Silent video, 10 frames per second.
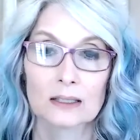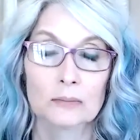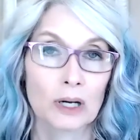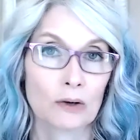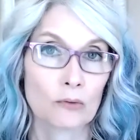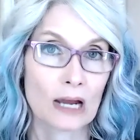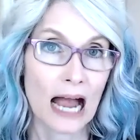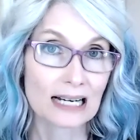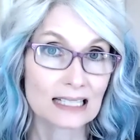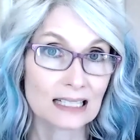But
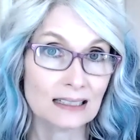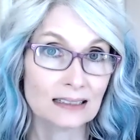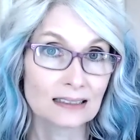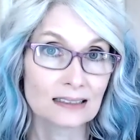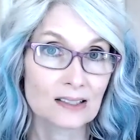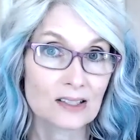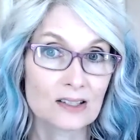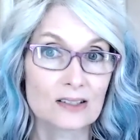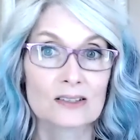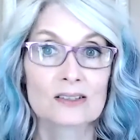reacting
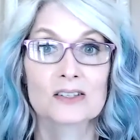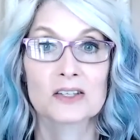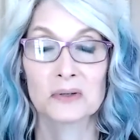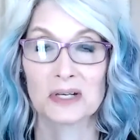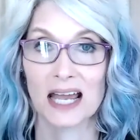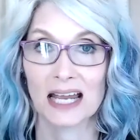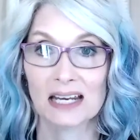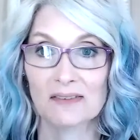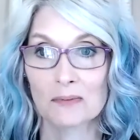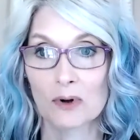to a
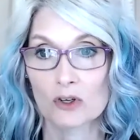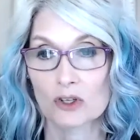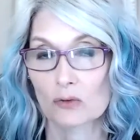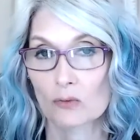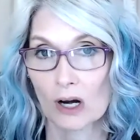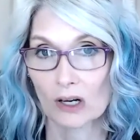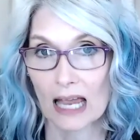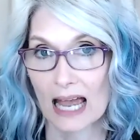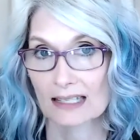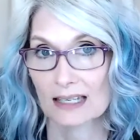negative emotion rarely
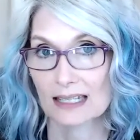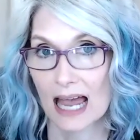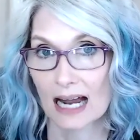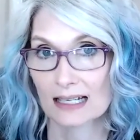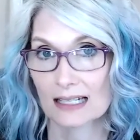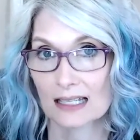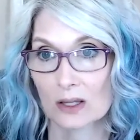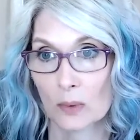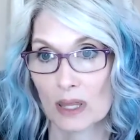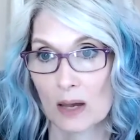has us acting
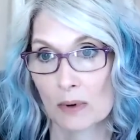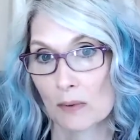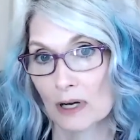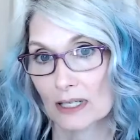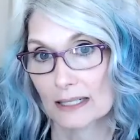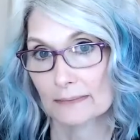the way that we want.